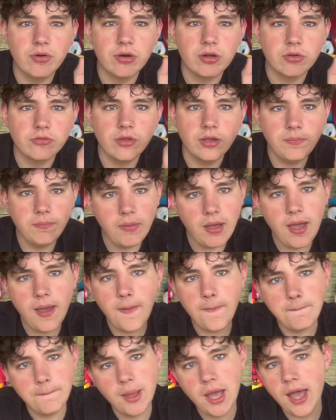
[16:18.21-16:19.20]
It goes like,
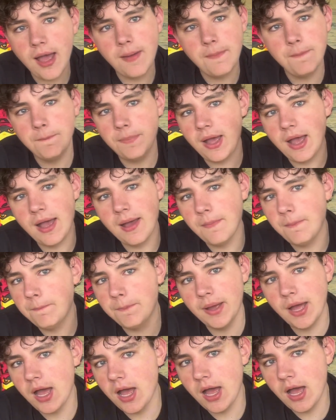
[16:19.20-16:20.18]
ba, ba, ba, ba.